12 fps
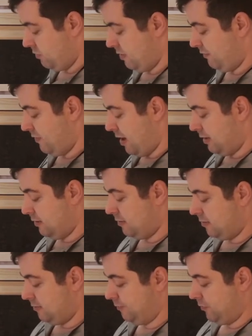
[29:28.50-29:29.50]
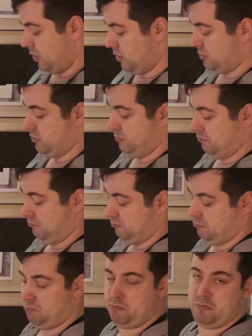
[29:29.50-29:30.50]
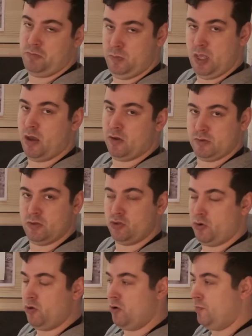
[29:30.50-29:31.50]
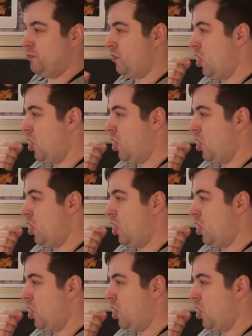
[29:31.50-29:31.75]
you will find. Also, there are sure